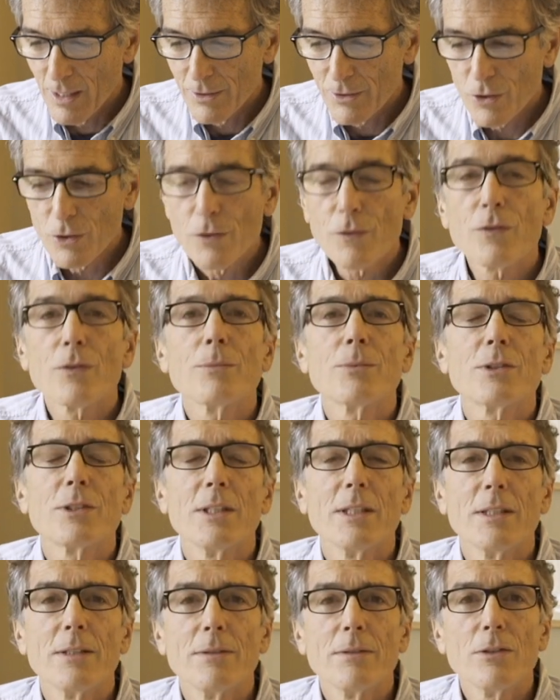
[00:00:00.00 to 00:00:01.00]
Turn from
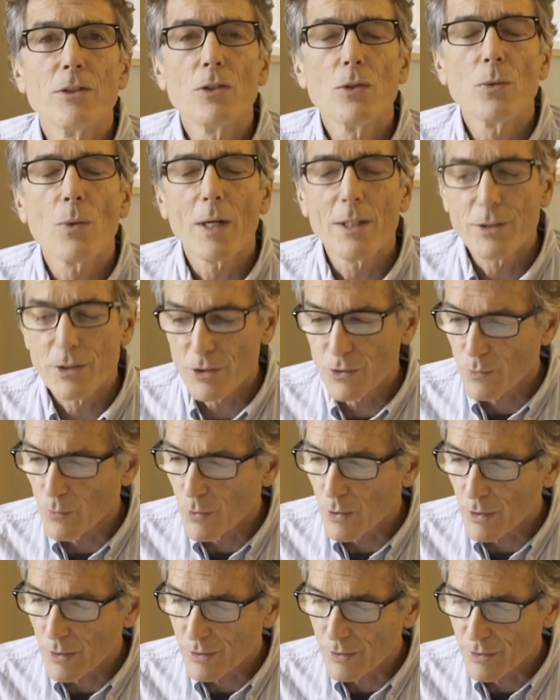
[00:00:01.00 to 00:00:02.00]
sin, do righteous
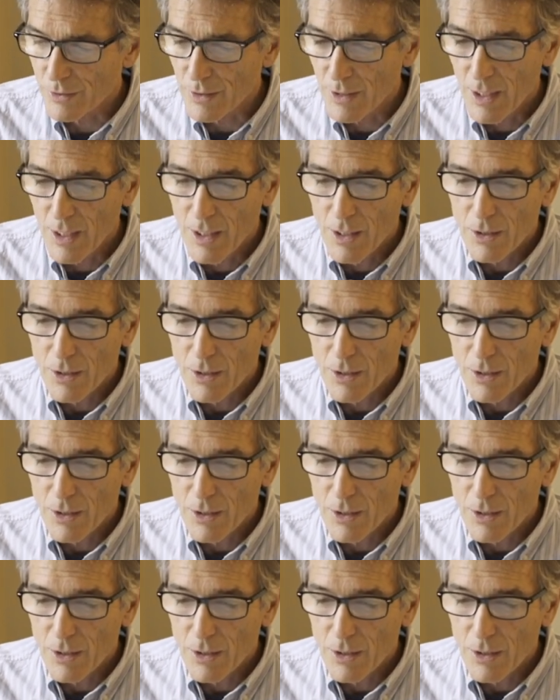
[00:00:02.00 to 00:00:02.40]
works,